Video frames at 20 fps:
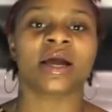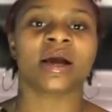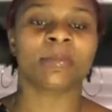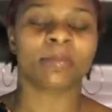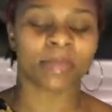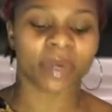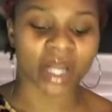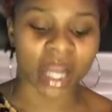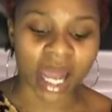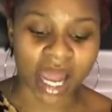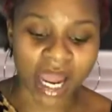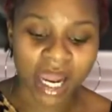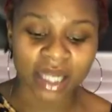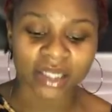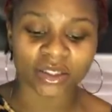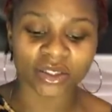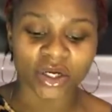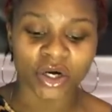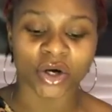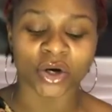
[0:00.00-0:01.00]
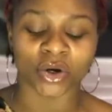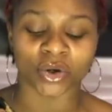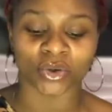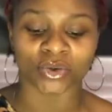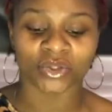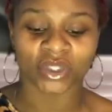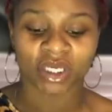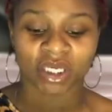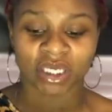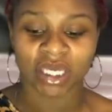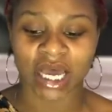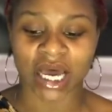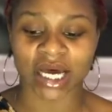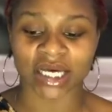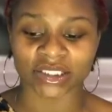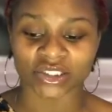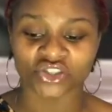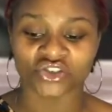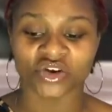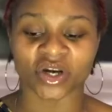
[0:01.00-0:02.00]
but I know that
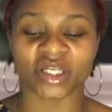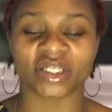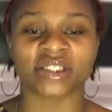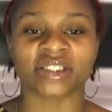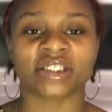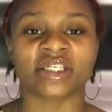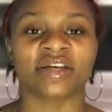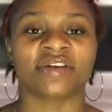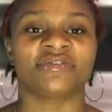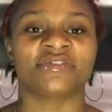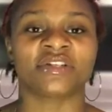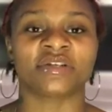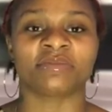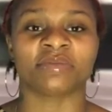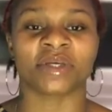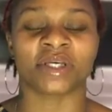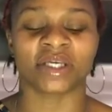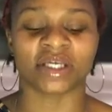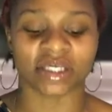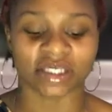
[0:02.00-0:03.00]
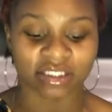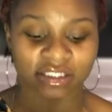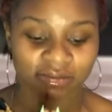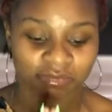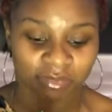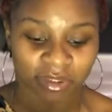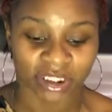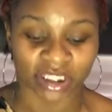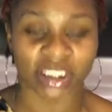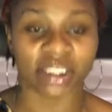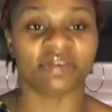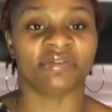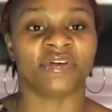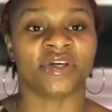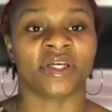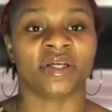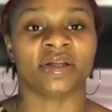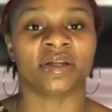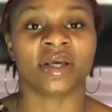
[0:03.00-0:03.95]
God's greatest gift to me is believing